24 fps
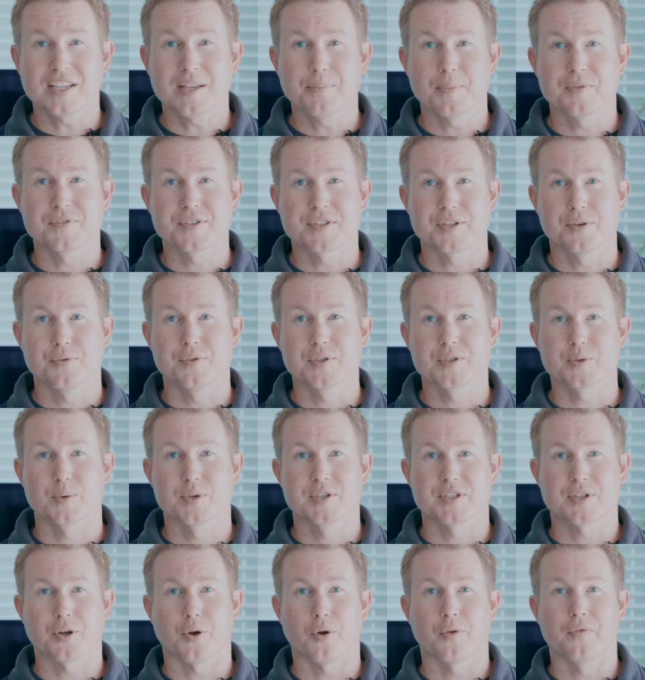team of students
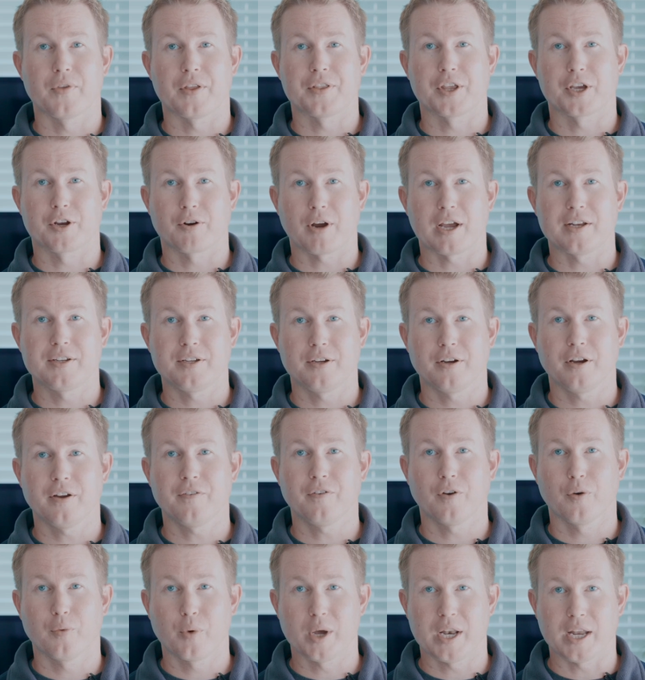was told that the criteria
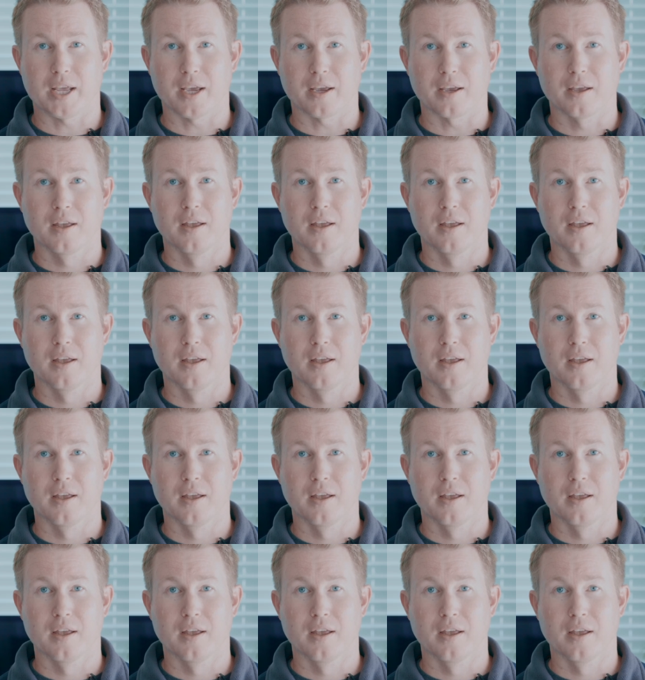for winning